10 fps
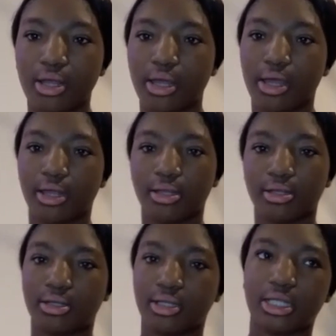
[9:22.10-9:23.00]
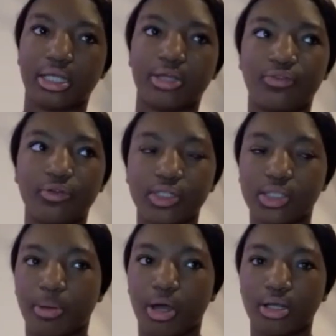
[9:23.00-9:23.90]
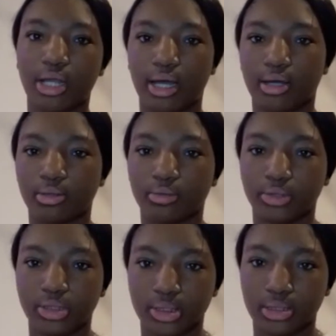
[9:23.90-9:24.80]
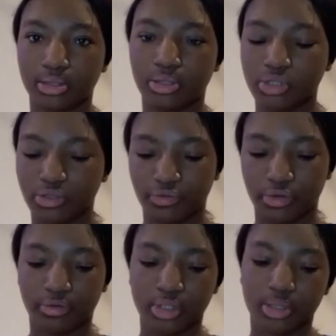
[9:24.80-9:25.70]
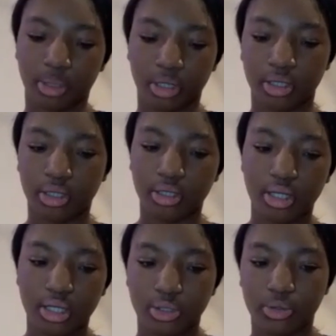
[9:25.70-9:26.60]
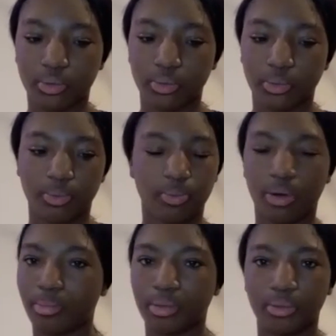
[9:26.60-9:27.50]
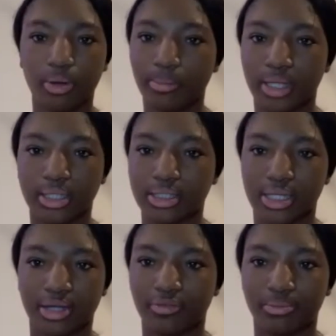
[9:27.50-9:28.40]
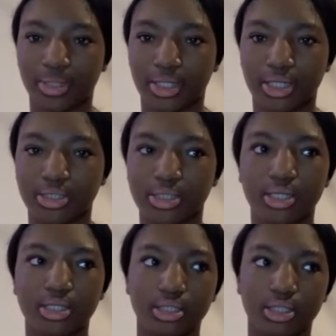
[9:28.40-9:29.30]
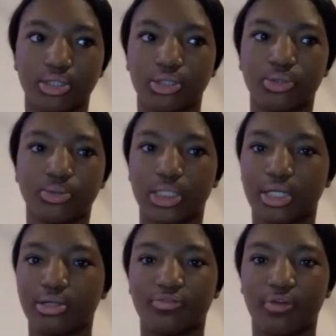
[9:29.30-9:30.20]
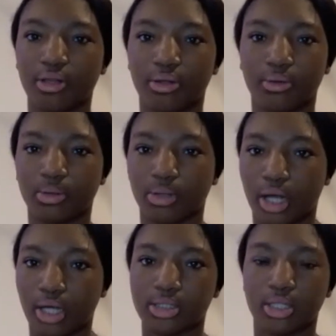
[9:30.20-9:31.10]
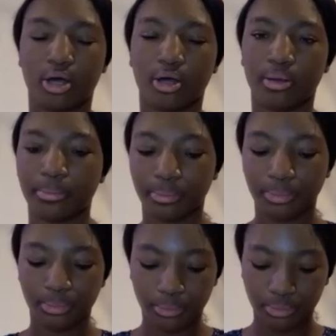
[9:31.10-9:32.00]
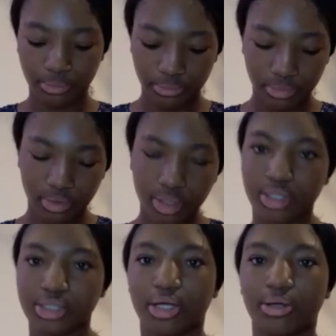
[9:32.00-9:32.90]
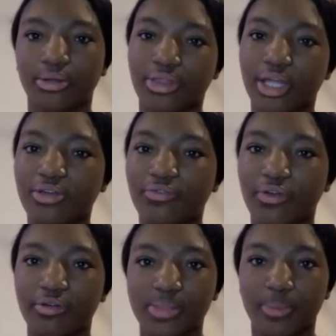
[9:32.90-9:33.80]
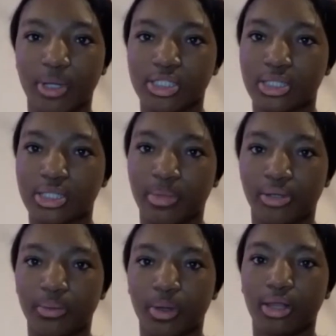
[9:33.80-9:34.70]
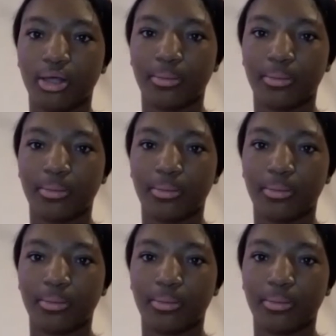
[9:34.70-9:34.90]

And if you respond how Lucifer responded, you probably won't make it to heaven because you didn't follow God's law. So thank you for your responses, Emanuela.